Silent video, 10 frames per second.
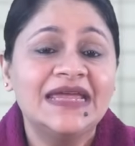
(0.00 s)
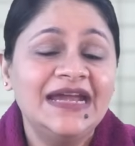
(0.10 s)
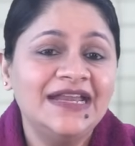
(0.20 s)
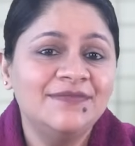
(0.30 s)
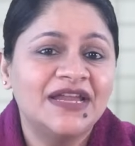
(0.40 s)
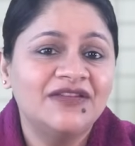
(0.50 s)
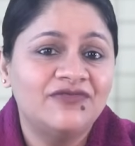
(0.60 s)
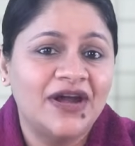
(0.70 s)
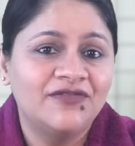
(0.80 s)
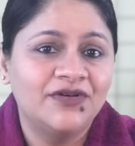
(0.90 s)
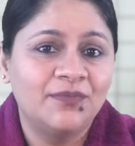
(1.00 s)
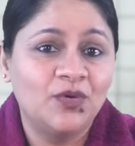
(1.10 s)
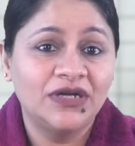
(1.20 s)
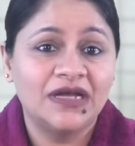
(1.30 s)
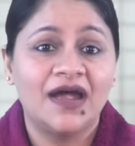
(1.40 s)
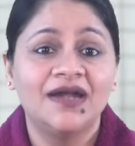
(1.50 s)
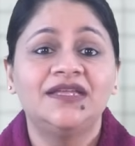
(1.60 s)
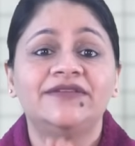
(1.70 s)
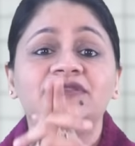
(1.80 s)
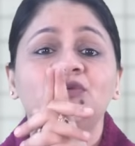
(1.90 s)
ET Money Fund Report
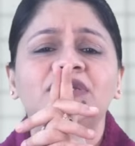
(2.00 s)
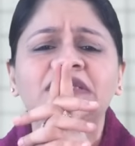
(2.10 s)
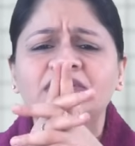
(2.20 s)
Card gives you a